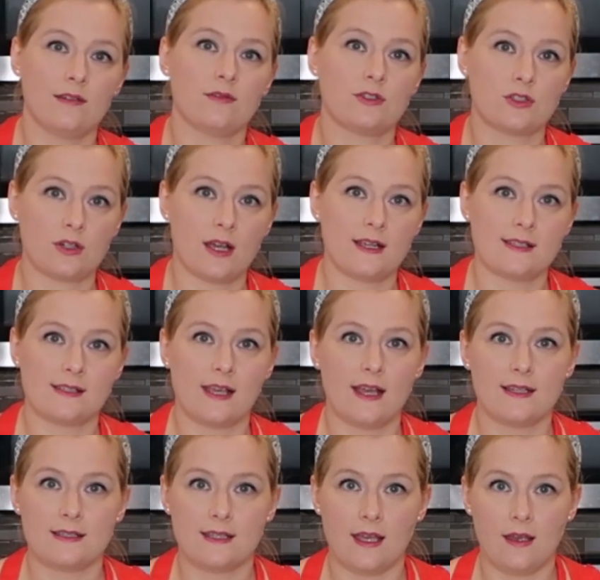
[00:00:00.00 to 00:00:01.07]
I have a dry
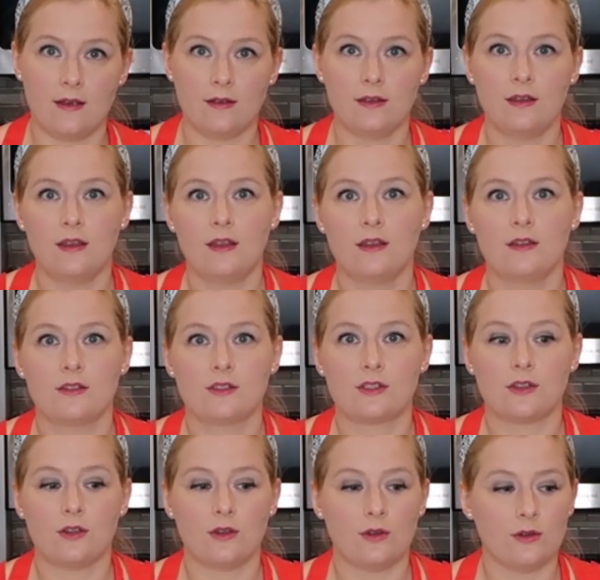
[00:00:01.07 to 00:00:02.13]
side towel,
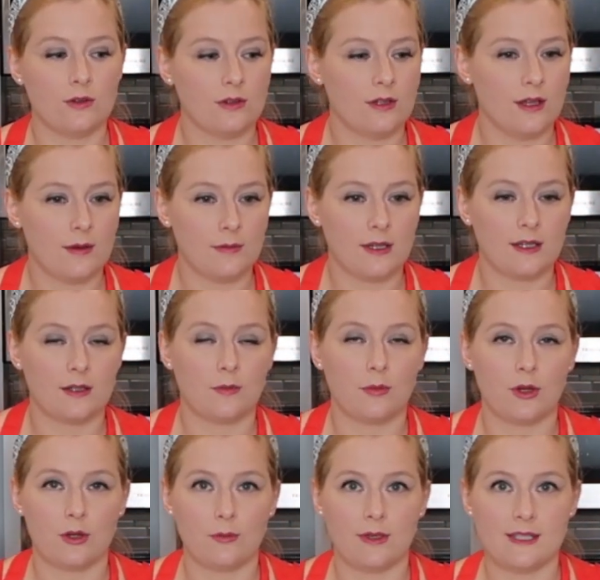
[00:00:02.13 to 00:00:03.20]
so I'm not going to
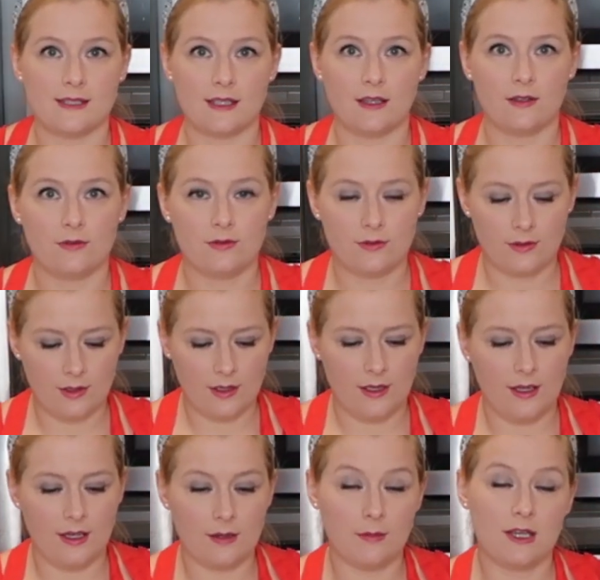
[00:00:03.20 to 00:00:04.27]
burn myself.
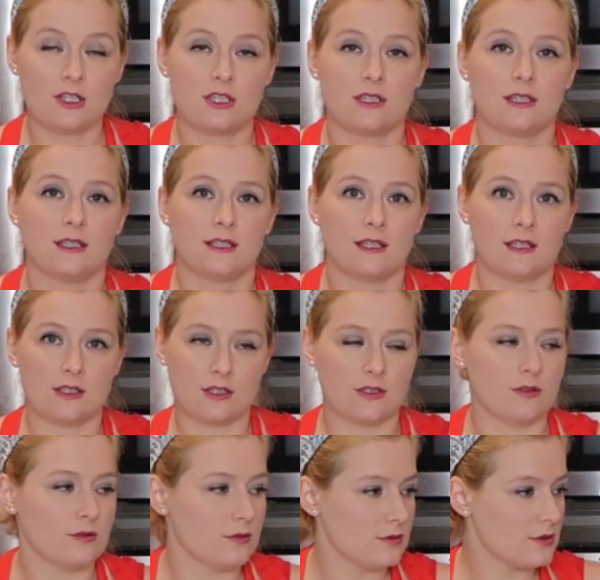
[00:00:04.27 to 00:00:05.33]
I'm actually going to get
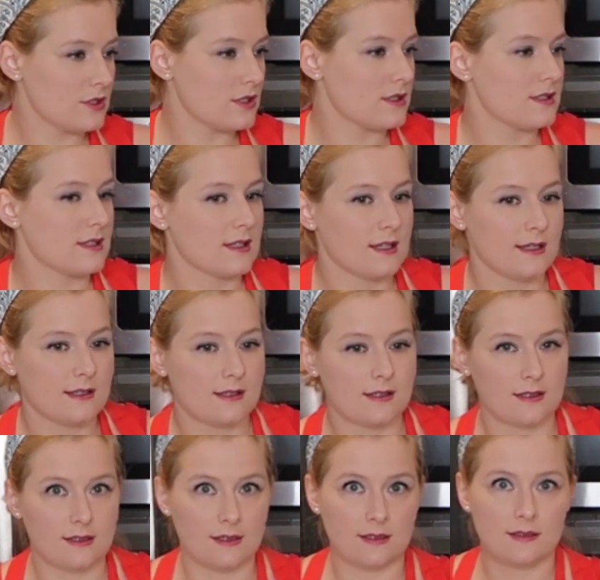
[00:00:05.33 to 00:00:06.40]
two, just in case
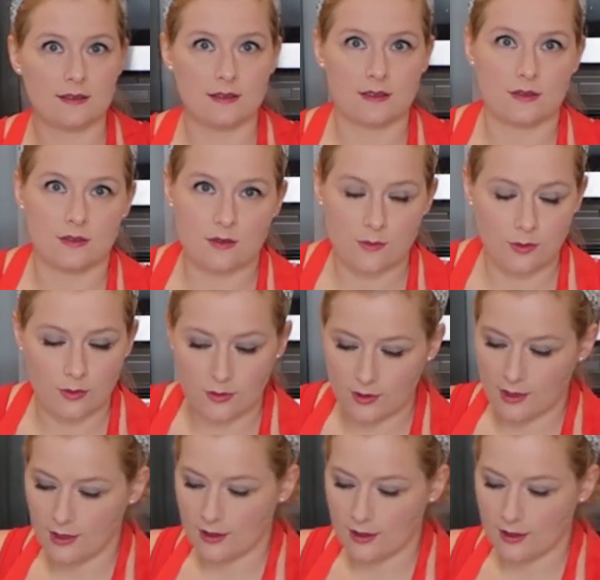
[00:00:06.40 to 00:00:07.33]
I need to use both